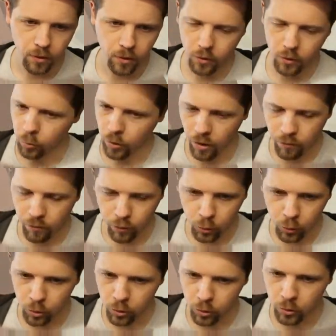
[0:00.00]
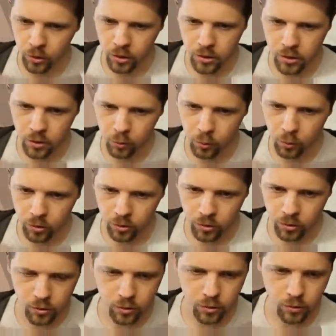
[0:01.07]
Whatever you were doing still
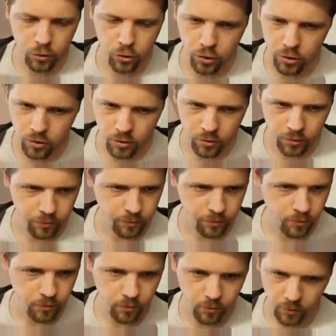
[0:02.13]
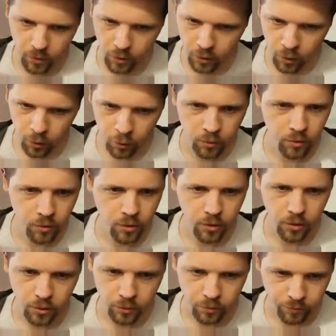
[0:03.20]
works. Just, you know,
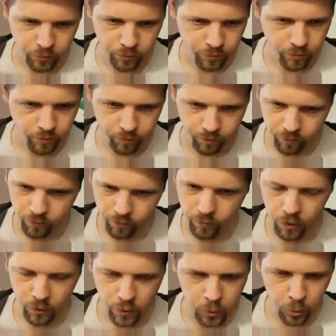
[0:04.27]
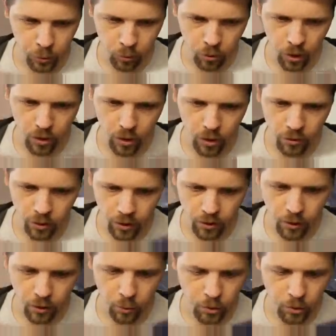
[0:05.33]
if it's below light level 8, they will